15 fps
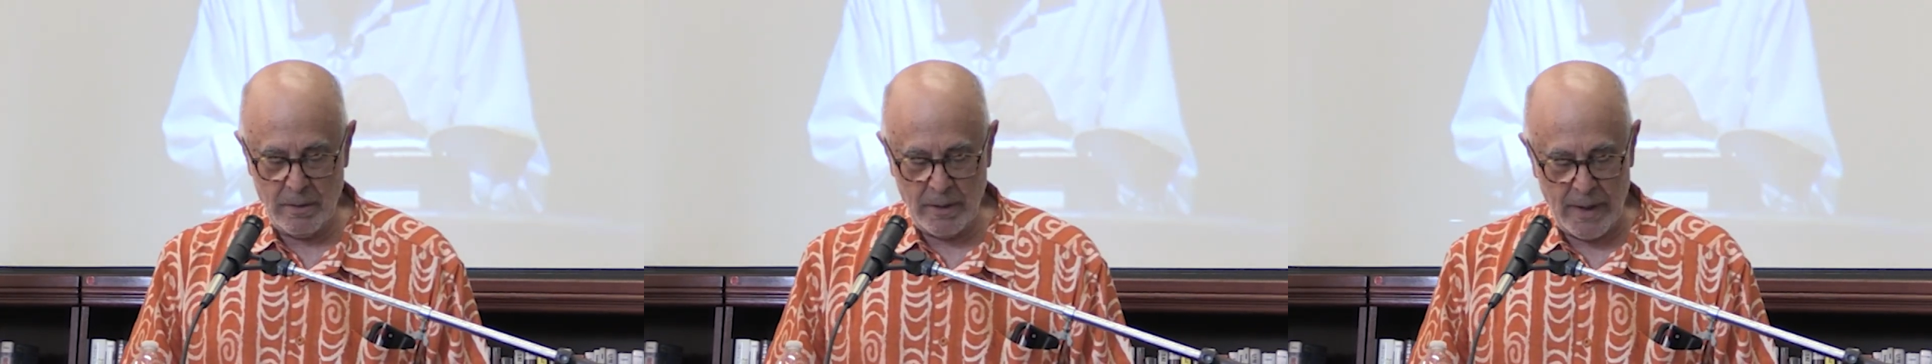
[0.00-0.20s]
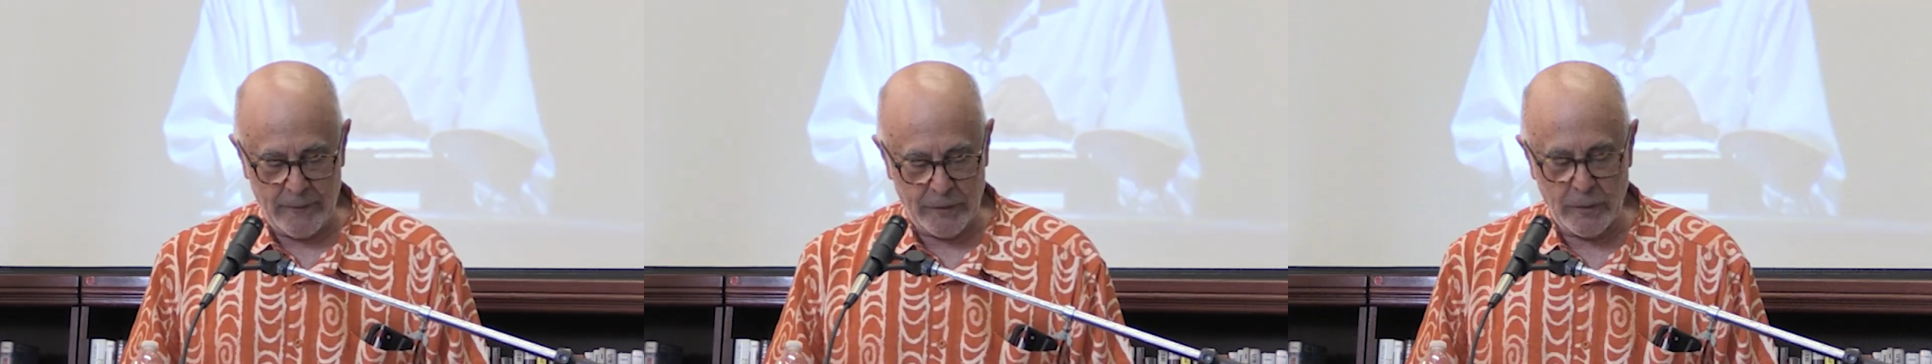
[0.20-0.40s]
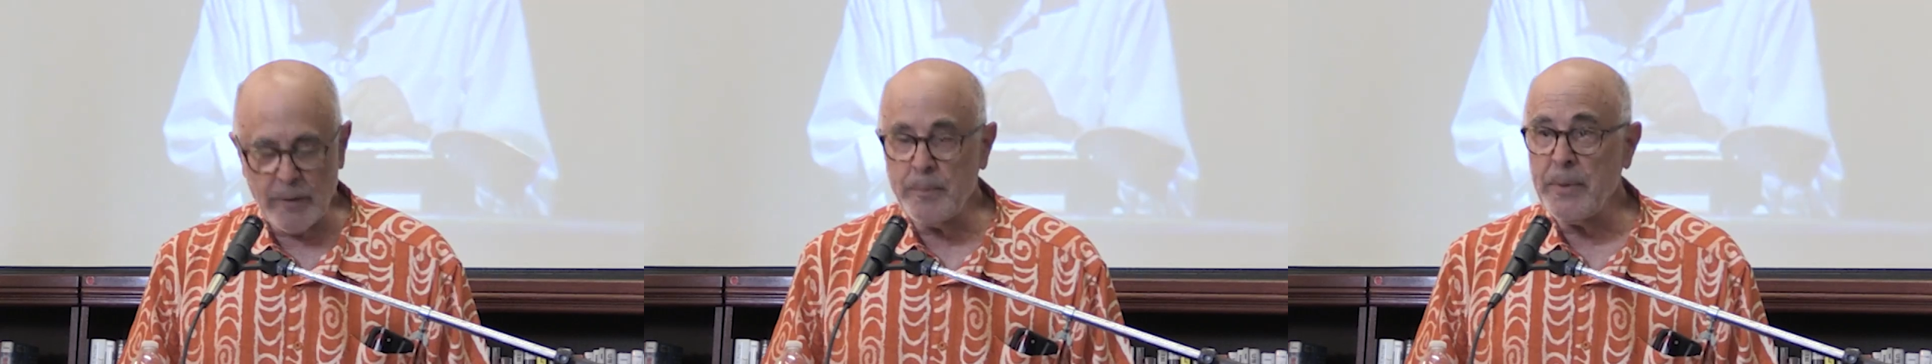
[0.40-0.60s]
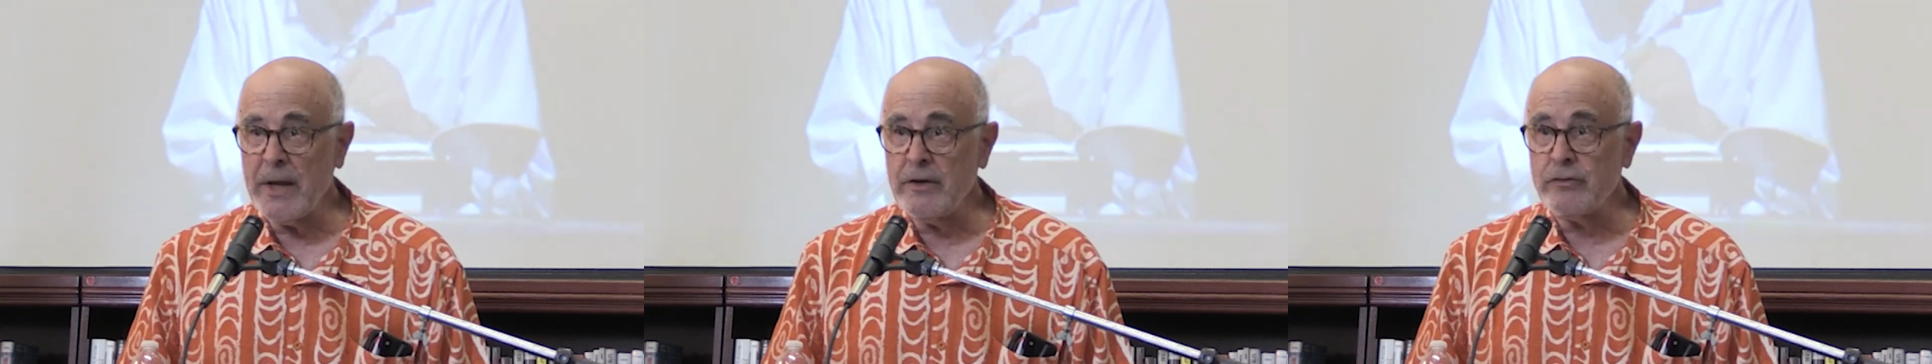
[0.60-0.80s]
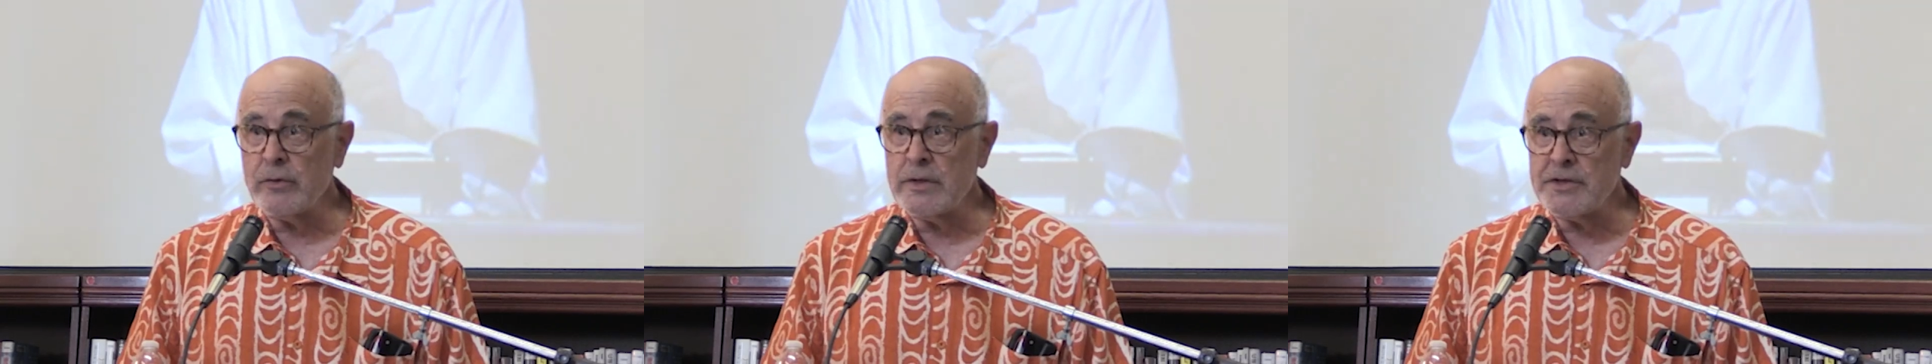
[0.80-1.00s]
after the
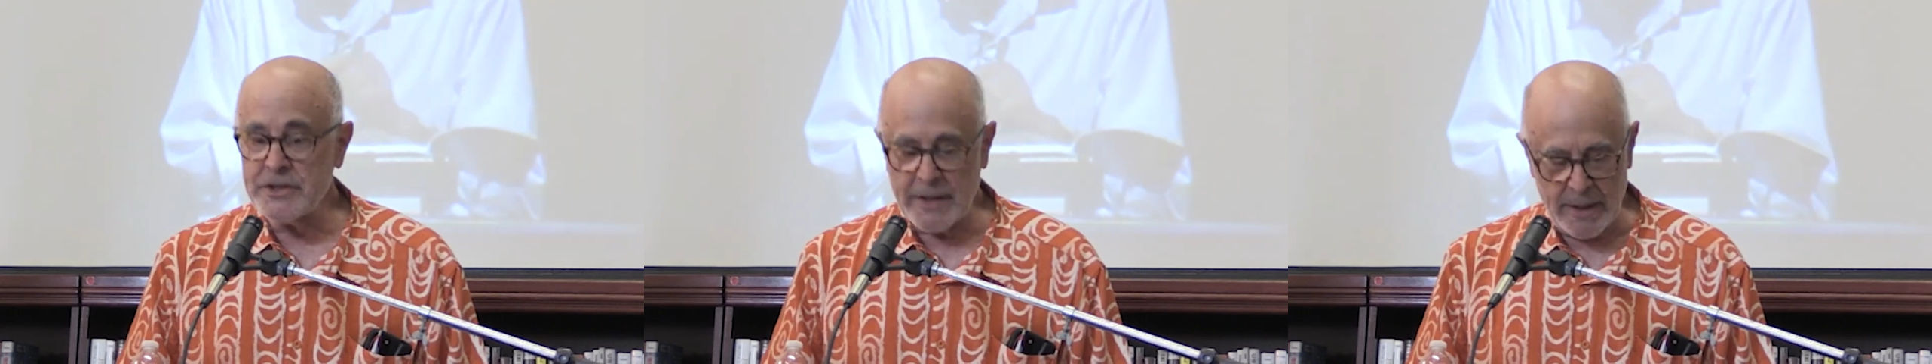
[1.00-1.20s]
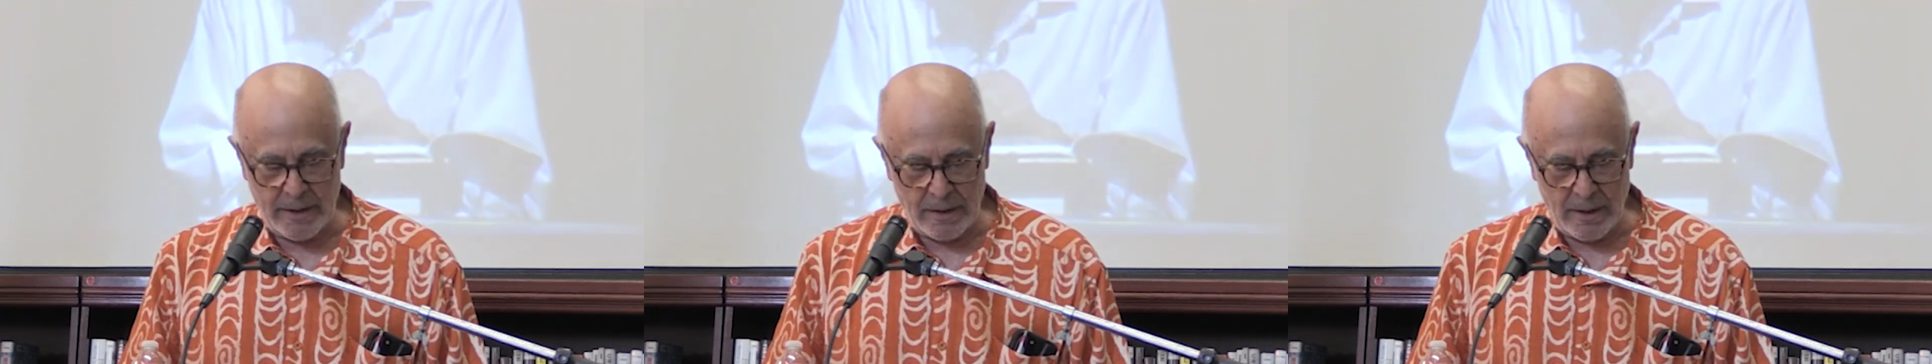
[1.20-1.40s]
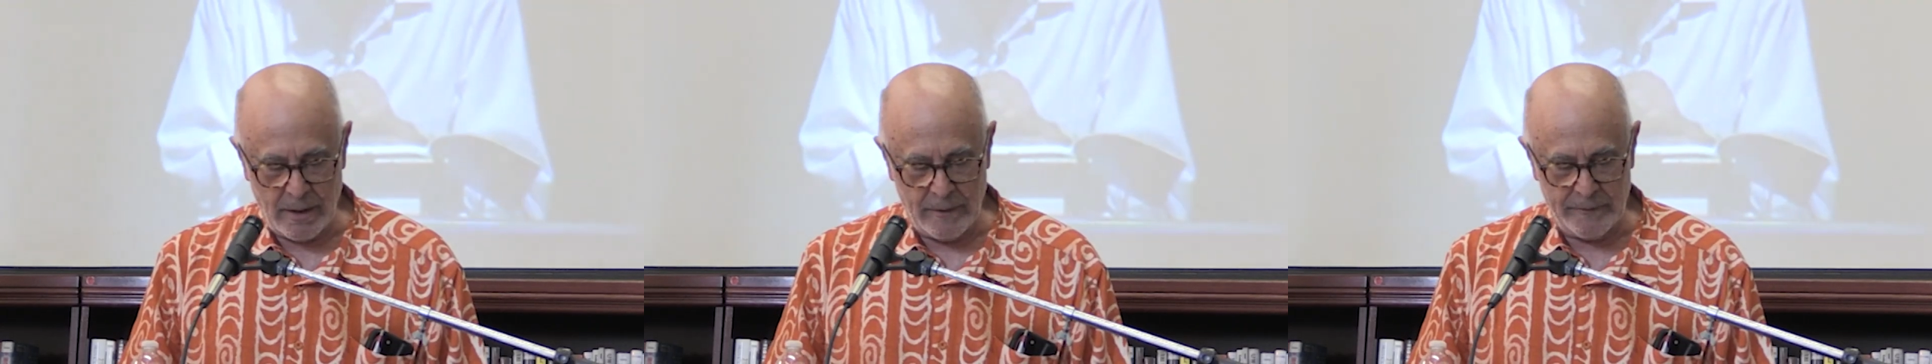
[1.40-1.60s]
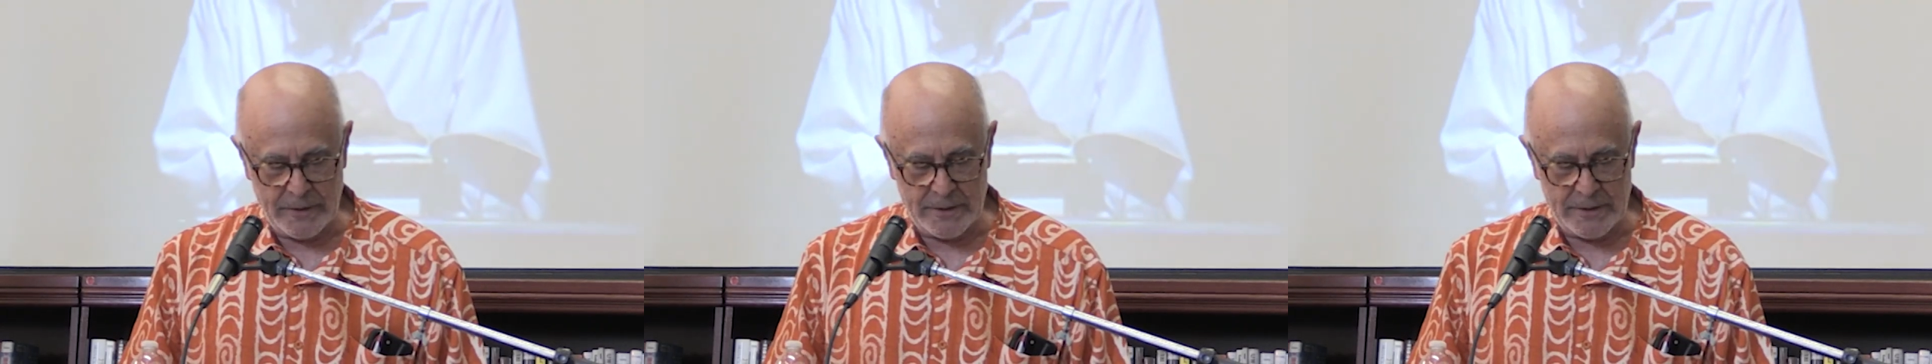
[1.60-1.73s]
patron saint of